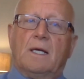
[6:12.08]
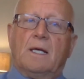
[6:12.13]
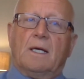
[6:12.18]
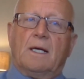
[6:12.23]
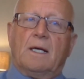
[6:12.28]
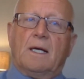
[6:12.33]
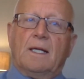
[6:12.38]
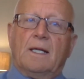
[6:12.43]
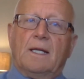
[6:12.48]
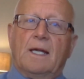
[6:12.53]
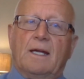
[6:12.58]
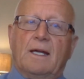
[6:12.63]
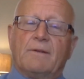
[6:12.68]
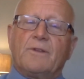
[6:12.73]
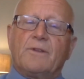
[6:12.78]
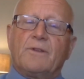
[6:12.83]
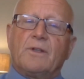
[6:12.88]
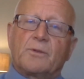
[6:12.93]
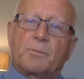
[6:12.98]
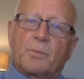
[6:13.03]
uh, I
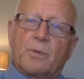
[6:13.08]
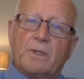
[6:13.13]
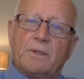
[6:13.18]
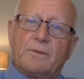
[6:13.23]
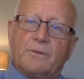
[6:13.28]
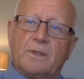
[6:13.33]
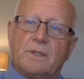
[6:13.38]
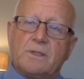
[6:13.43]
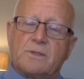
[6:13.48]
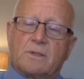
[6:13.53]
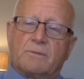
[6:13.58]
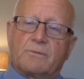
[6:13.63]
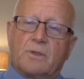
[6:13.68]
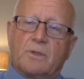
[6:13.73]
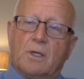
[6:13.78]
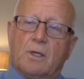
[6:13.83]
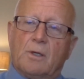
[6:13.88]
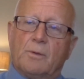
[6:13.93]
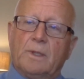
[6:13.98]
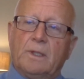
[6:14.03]
have this privilege of
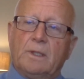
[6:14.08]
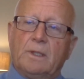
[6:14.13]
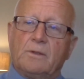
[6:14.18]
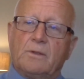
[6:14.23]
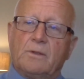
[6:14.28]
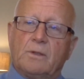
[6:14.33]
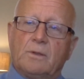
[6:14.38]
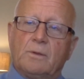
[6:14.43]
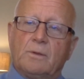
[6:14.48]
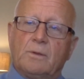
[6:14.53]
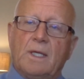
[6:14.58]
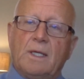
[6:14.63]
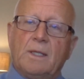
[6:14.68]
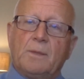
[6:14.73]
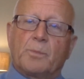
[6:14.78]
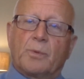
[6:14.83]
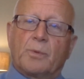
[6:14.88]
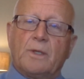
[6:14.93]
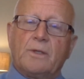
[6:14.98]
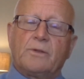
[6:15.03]
going to
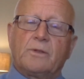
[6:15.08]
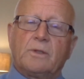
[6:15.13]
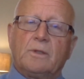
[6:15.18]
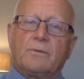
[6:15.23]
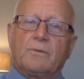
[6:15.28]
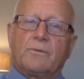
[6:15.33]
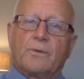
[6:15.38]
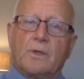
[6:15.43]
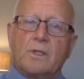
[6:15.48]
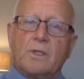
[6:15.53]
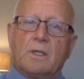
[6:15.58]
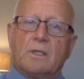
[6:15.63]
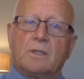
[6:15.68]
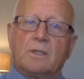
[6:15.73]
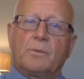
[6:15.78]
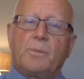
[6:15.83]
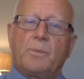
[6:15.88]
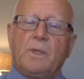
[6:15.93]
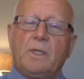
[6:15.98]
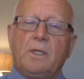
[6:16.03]
a prison for
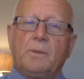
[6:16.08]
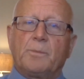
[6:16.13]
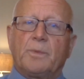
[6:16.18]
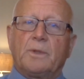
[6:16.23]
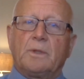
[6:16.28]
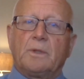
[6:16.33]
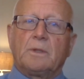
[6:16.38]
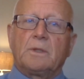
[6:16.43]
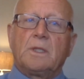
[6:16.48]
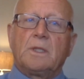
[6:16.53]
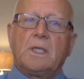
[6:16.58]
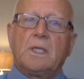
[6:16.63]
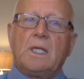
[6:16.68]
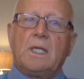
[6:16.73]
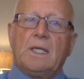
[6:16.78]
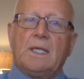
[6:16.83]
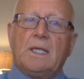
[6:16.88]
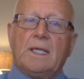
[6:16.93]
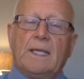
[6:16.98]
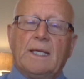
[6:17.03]
young people.
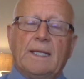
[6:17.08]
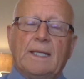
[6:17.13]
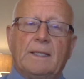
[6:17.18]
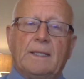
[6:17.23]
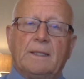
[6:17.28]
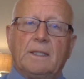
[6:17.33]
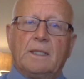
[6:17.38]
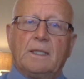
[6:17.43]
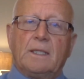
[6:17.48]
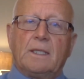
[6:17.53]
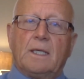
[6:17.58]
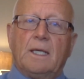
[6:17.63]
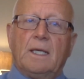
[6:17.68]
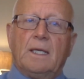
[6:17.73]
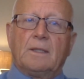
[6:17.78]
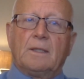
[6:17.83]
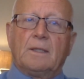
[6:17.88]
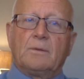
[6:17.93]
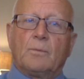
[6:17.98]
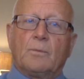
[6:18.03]
And,
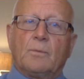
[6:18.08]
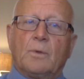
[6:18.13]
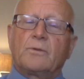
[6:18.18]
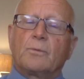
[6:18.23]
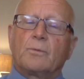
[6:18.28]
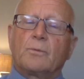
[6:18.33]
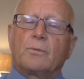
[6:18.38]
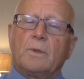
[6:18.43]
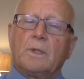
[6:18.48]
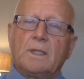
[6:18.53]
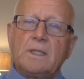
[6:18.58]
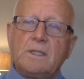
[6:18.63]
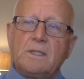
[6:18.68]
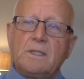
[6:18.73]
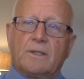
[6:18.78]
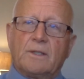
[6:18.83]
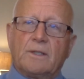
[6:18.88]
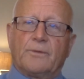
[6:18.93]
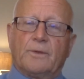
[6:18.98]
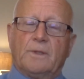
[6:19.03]
and what's really
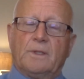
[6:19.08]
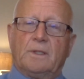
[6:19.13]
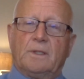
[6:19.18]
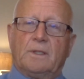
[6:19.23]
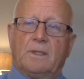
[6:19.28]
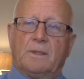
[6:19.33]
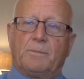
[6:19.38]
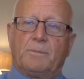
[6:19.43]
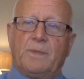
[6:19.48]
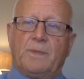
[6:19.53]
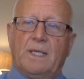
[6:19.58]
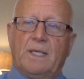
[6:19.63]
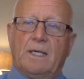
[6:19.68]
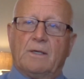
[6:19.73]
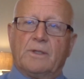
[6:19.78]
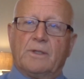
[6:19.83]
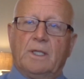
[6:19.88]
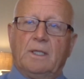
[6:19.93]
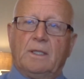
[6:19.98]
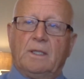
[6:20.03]
different
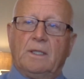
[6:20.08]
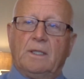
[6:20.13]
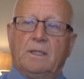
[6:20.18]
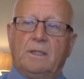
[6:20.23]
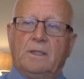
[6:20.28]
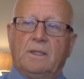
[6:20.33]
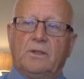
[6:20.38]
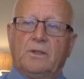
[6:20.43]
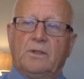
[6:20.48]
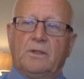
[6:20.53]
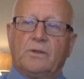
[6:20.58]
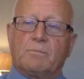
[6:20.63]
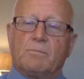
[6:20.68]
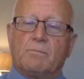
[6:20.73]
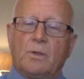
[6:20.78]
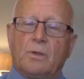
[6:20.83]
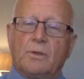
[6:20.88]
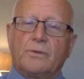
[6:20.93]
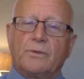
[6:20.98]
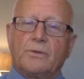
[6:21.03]
about it is
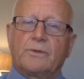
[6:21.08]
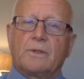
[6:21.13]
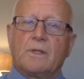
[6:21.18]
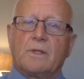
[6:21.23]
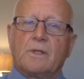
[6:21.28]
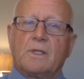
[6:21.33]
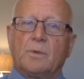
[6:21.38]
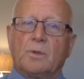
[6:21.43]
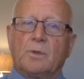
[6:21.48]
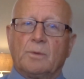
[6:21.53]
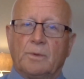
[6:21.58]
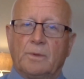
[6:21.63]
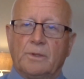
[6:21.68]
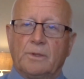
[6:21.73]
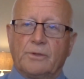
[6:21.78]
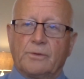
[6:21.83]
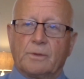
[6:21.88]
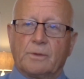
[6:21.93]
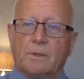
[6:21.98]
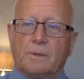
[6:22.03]
most of them are
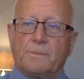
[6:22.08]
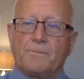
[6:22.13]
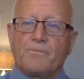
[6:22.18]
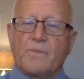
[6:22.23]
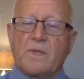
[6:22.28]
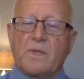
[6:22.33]
Muslim.